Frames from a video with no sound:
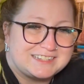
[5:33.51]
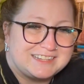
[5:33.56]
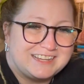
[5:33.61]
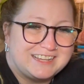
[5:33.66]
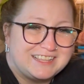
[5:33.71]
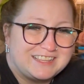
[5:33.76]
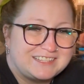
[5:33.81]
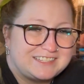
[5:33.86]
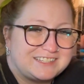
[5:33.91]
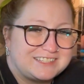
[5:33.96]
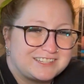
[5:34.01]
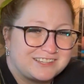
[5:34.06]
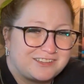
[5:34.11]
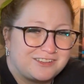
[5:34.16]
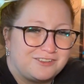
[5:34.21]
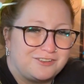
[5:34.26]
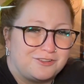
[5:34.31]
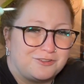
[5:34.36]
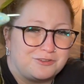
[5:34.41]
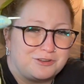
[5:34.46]
This is a
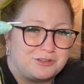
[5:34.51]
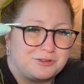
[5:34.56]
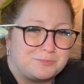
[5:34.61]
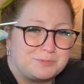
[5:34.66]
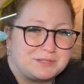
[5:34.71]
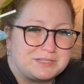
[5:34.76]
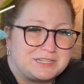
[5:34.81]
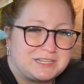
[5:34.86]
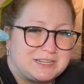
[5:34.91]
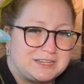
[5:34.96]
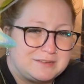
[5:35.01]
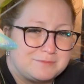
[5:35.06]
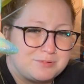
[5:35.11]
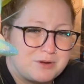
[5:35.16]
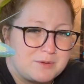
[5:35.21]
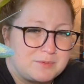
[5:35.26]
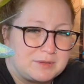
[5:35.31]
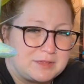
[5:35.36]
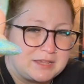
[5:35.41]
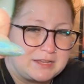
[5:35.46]
Colonial Petite,
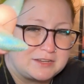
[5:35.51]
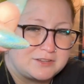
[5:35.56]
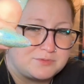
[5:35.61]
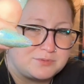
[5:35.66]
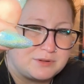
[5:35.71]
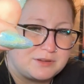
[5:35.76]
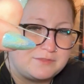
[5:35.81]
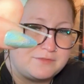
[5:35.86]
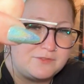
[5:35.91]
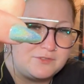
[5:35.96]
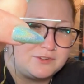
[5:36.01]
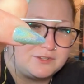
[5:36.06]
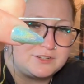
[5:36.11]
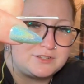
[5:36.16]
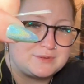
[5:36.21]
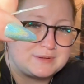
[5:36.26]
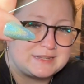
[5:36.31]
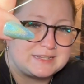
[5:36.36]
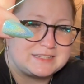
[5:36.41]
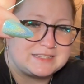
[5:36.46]
probably like a 24 or
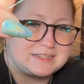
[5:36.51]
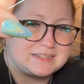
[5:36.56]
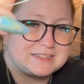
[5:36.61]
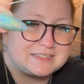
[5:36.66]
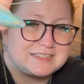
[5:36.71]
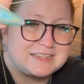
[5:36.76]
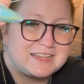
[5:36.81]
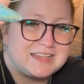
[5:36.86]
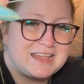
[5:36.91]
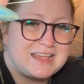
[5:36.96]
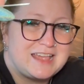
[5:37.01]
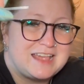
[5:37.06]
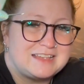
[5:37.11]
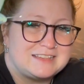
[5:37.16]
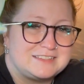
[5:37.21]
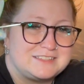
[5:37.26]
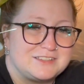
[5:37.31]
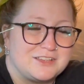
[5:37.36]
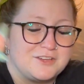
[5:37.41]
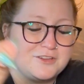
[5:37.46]
26.
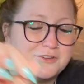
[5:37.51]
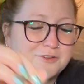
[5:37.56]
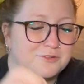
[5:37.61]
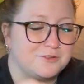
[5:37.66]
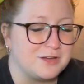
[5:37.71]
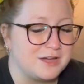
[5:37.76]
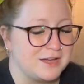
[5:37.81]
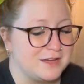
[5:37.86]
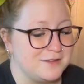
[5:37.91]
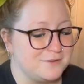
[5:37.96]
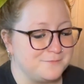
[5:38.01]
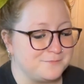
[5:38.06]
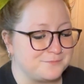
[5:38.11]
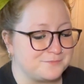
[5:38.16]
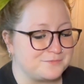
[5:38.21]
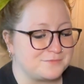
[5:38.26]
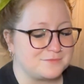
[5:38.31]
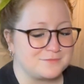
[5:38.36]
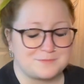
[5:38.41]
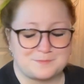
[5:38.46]
So
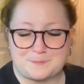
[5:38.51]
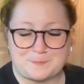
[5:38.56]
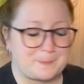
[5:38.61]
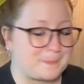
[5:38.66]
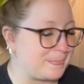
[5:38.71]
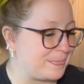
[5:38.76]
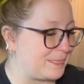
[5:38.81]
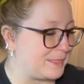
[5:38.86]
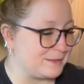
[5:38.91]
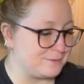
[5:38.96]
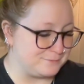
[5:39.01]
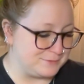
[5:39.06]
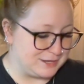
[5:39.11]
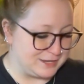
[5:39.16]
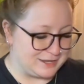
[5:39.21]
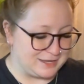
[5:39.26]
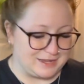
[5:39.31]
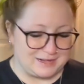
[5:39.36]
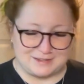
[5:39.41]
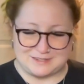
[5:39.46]
we
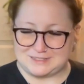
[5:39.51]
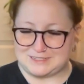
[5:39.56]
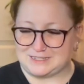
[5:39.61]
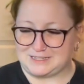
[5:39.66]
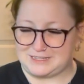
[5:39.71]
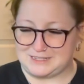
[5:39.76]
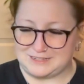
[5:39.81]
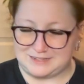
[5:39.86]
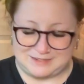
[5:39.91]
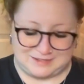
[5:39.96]
can kind of see.